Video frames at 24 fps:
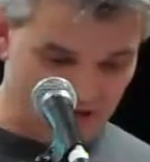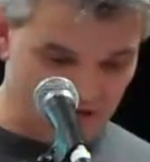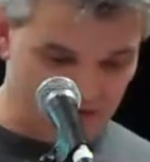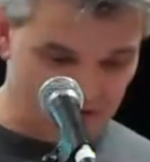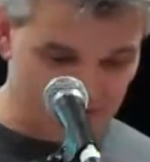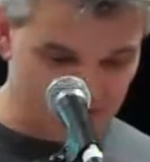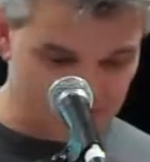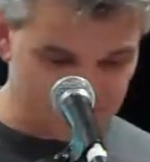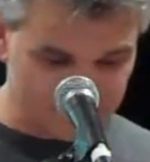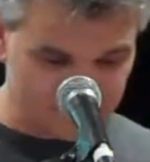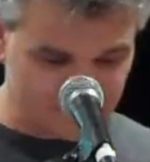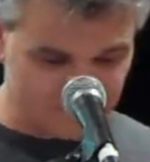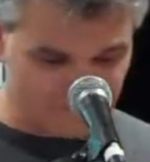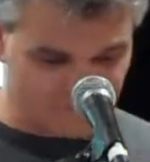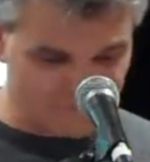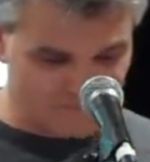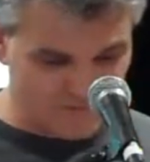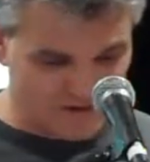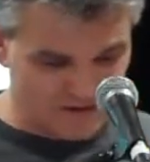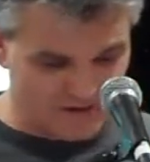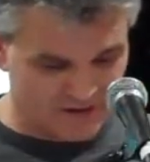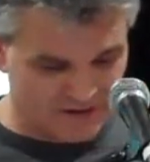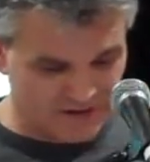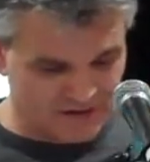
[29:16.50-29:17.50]
to tell,
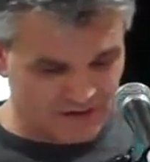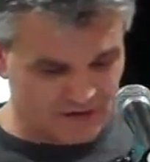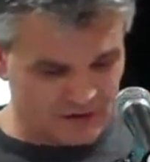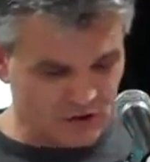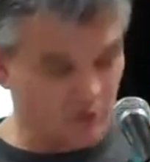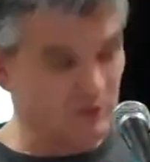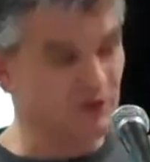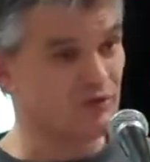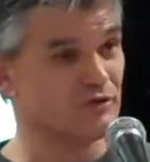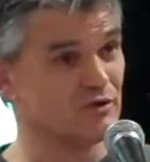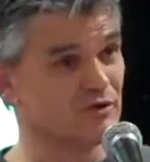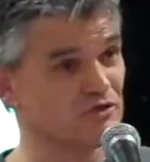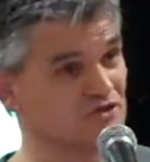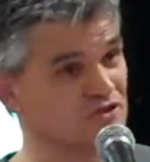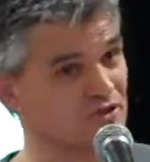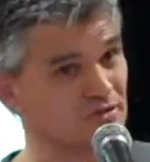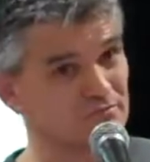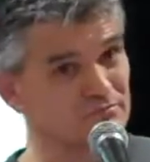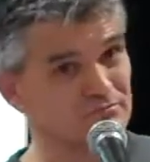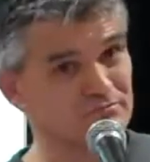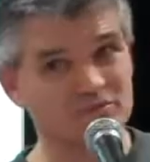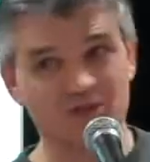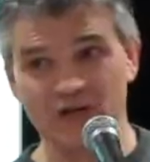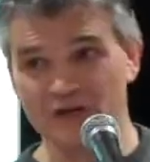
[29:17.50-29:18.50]
going through
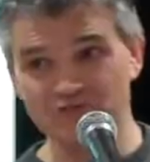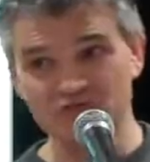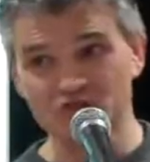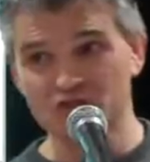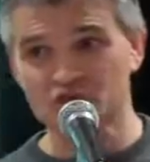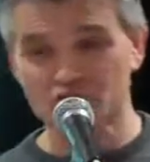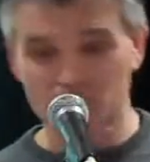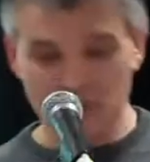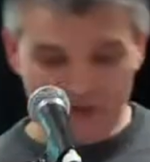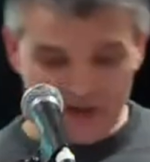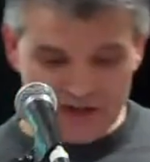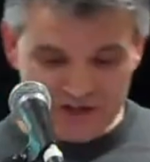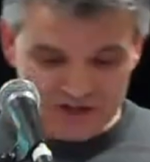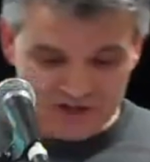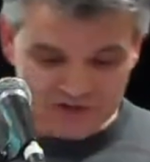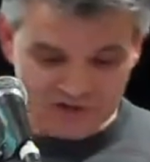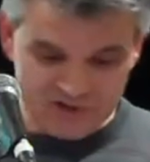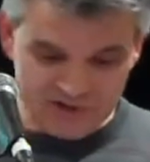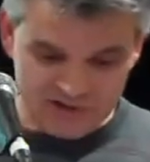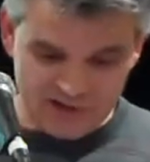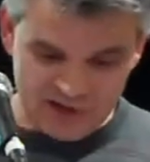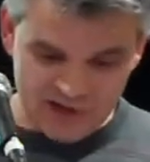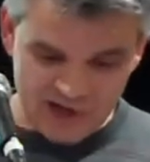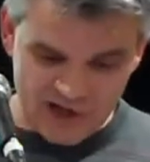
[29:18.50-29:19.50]
some tough
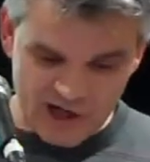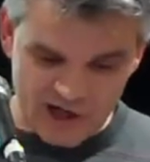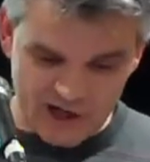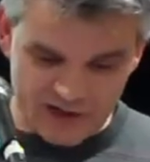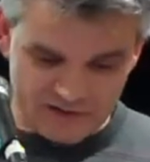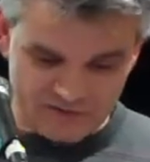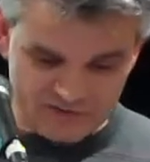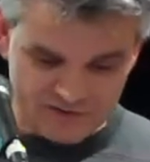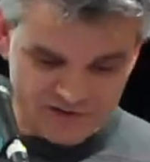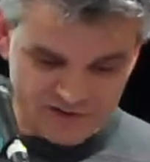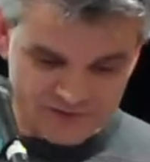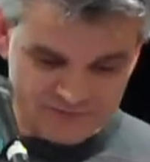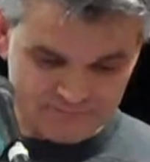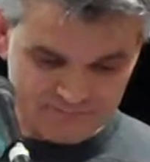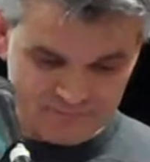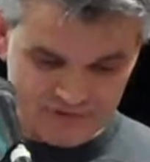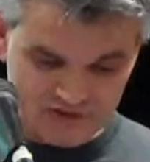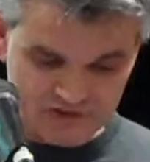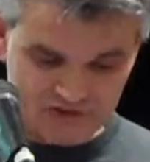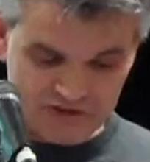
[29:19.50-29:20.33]
situations in their lives.